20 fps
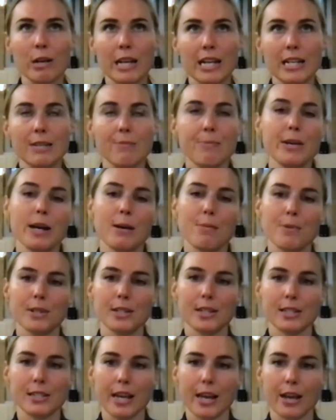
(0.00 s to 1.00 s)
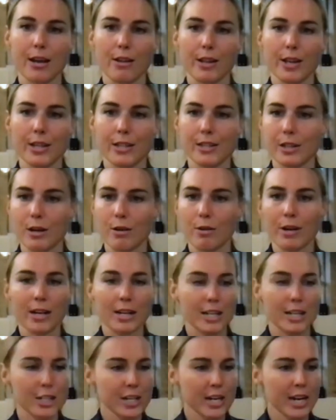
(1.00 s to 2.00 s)
you need to be able to scale this. So
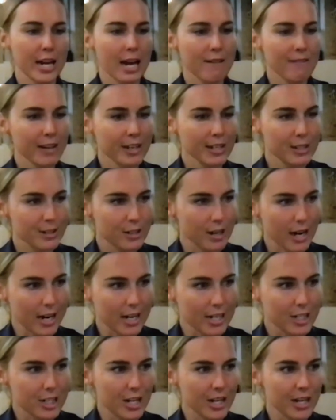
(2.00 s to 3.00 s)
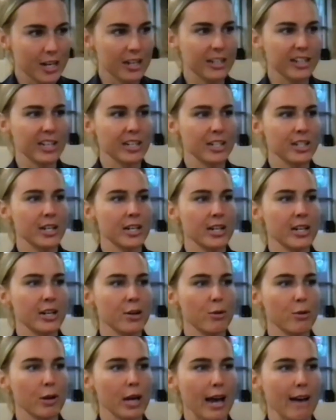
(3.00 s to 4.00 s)
in addition to having a strategy, in addition
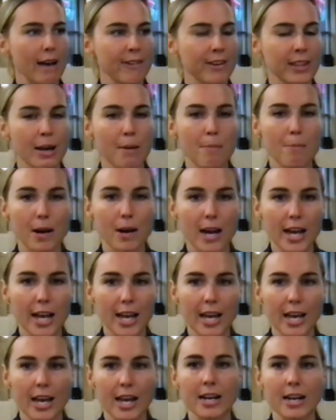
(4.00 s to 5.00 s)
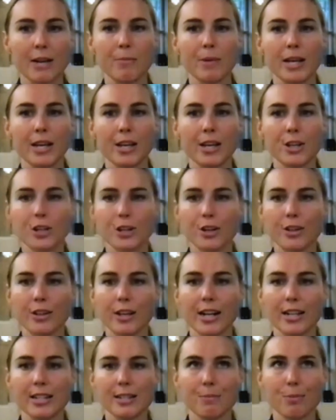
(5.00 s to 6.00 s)
to having that buy-in and making sure
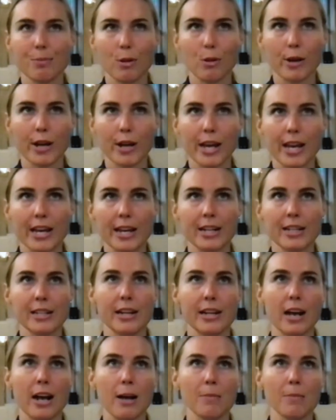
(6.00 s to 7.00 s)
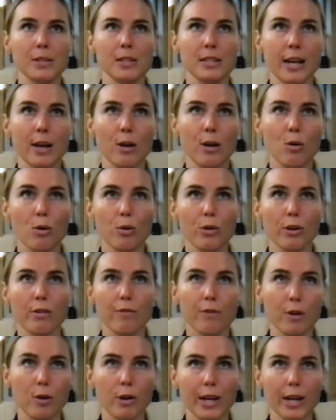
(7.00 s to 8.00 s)
that it's employee and um,
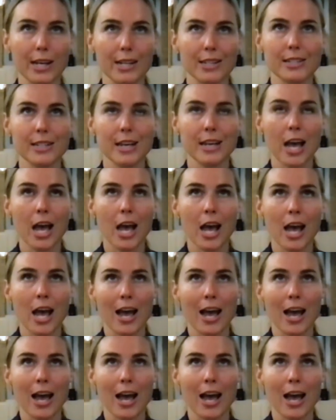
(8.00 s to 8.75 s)
stakeholder focused,